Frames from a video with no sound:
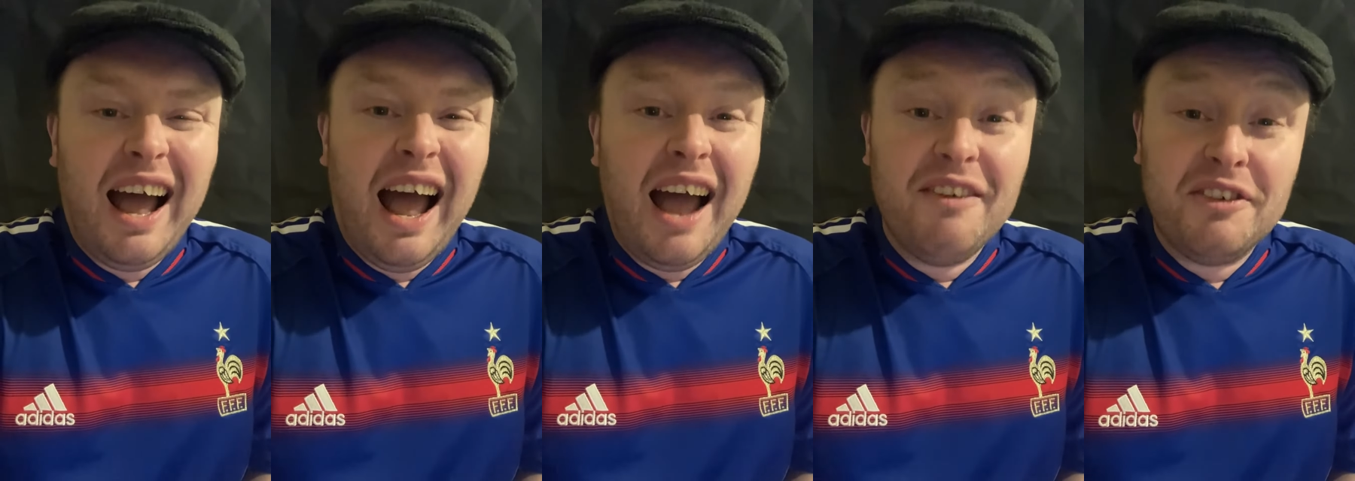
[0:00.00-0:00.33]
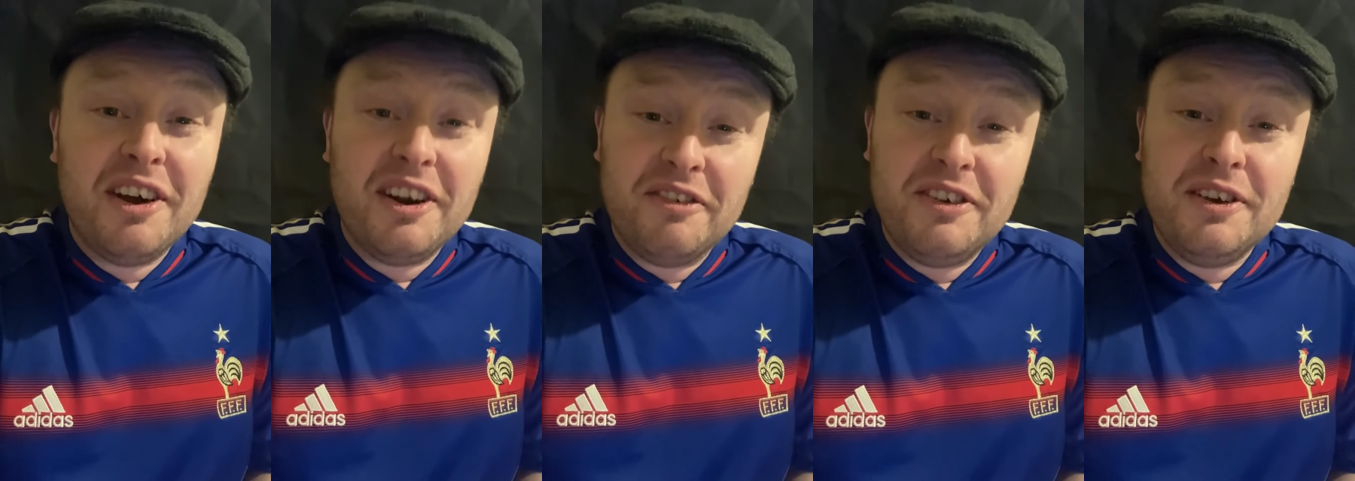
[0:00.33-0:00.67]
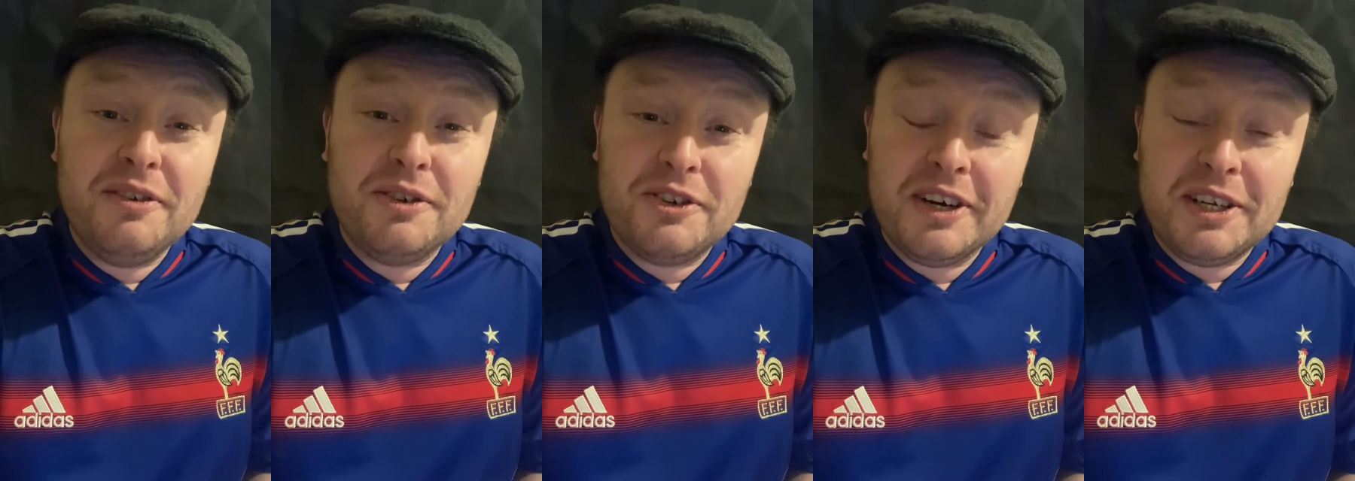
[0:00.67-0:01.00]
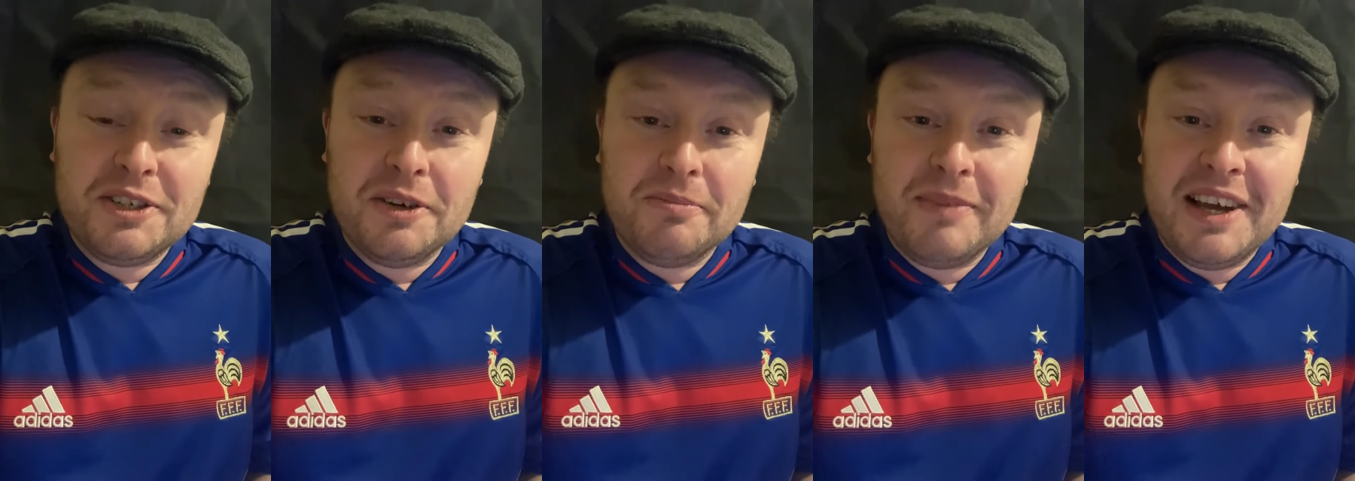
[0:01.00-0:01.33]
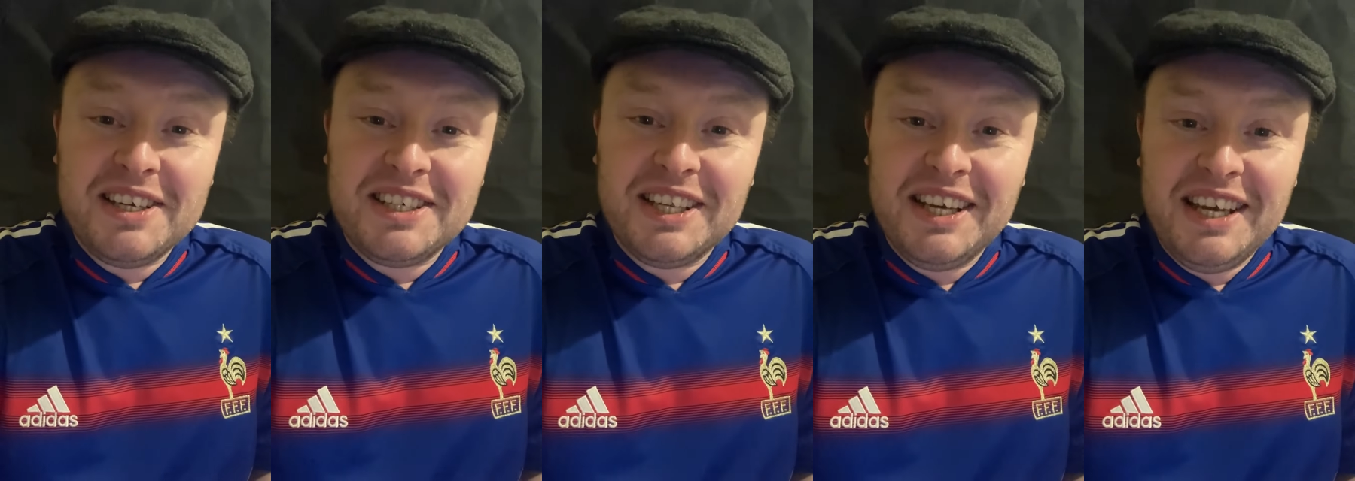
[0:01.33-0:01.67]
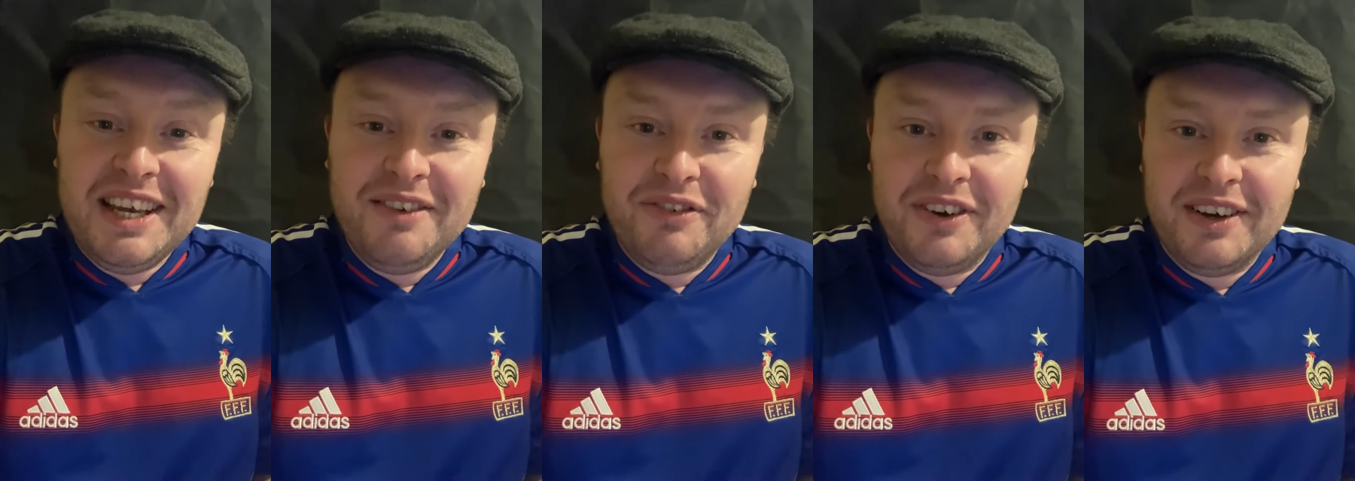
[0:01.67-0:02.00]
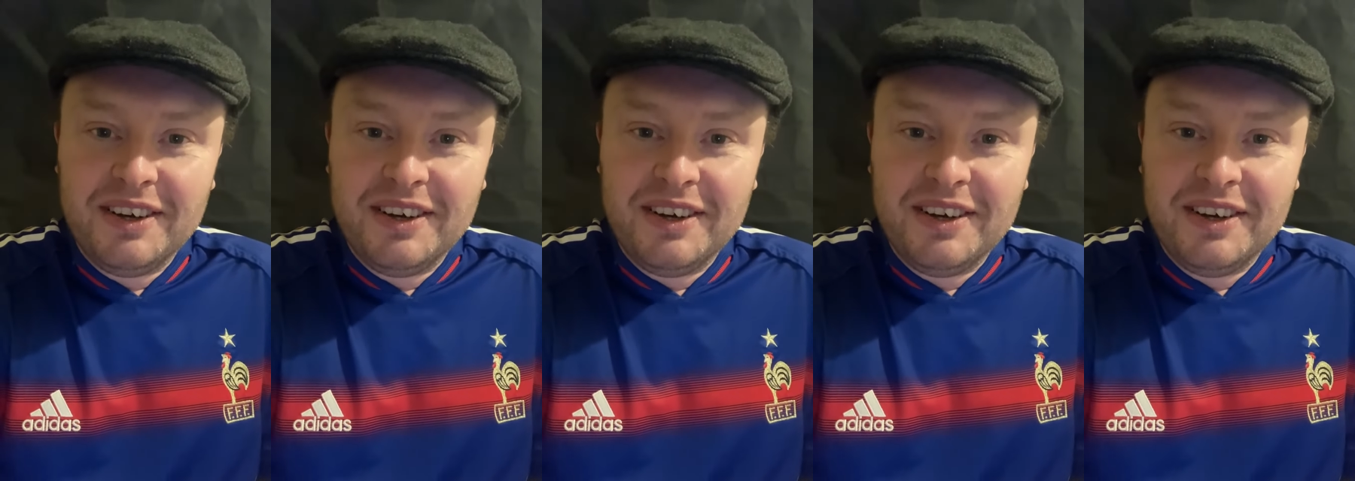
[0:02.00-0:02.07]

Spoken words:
I've got a few tricks up my sleeve.